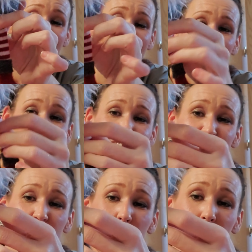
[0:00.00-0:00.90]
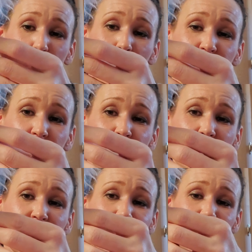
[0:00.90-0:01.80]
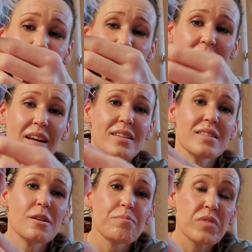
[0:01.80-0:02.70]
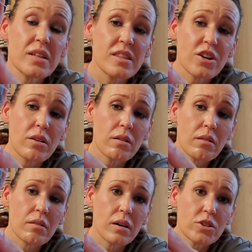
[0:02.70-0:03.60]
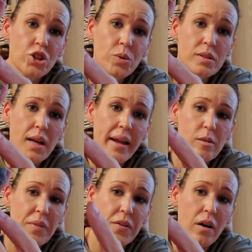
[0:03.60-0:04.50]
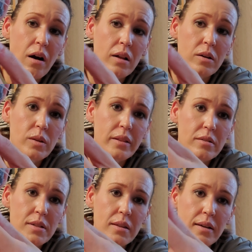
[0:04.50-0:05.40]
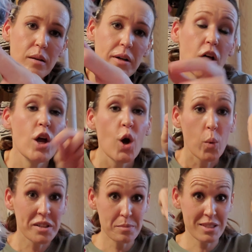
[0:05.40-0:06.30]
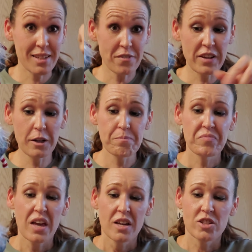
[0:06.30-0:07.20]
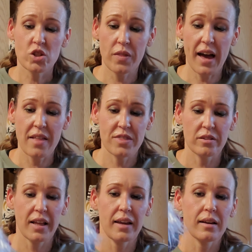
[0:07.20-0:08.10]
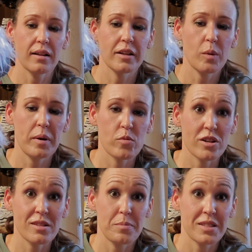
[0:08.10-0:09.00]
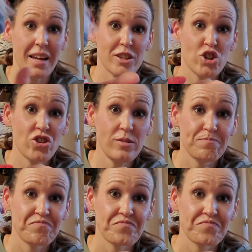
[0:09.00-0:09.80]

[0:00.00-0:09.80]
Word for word: And so I'm going to fill his little legs because they're two-sided, but they're hollow, like there's nothing in the middle, with some stuffing so that they're like a little bit more substantial.